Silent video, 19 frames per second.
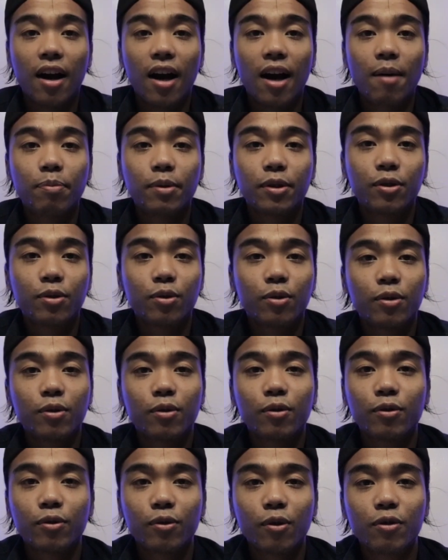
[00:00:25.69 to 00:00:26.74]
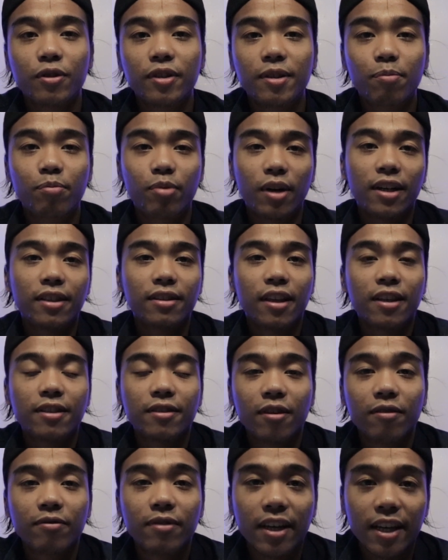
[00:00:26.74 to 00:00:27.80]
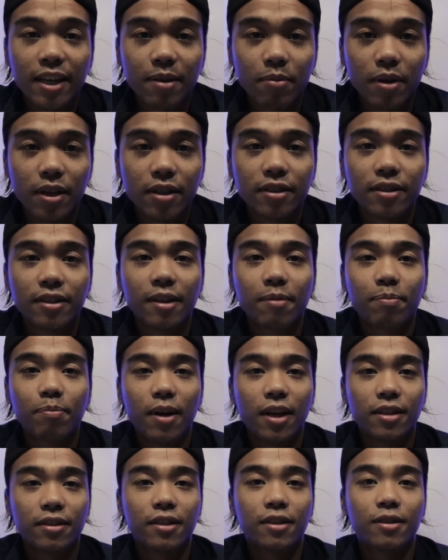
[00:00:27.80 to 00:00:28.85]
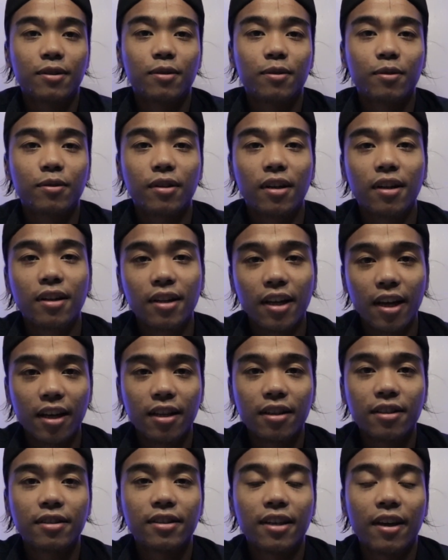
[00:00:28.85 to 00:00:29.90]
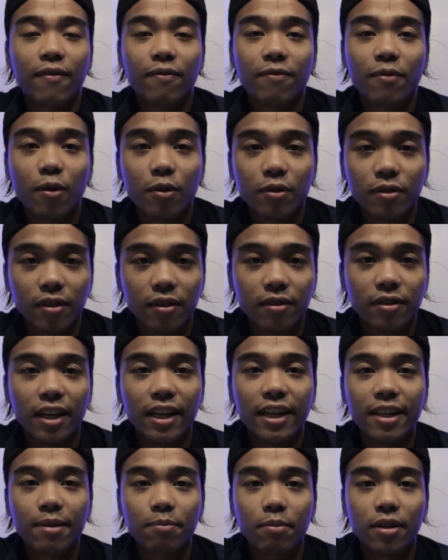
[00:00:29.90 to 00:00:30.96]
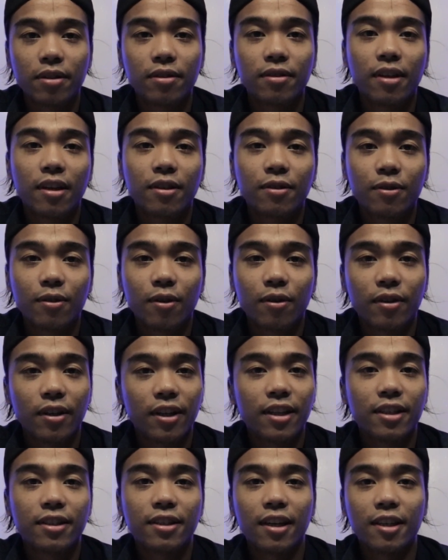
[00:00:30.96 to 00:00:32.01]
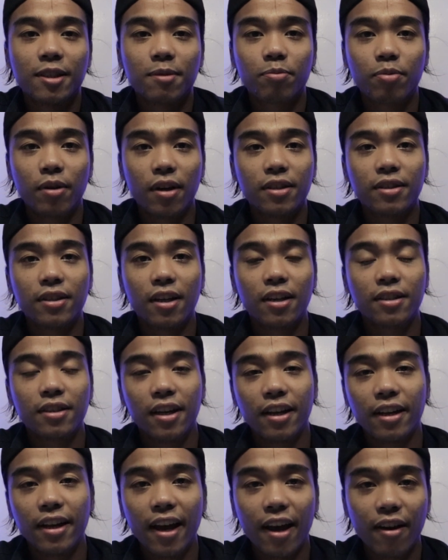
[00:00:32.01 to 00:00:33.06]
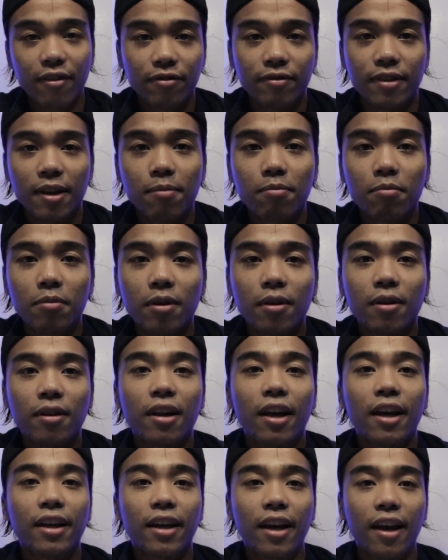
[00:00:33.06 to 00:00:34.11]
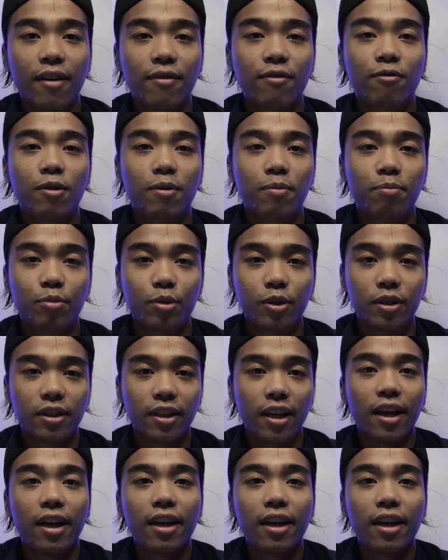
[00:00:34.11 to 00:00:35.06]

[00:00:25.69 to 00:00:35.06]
Aperture controls the brightness of the image that passes through the lens and falls on the image sensor. It is expressed as an F number like f1.8,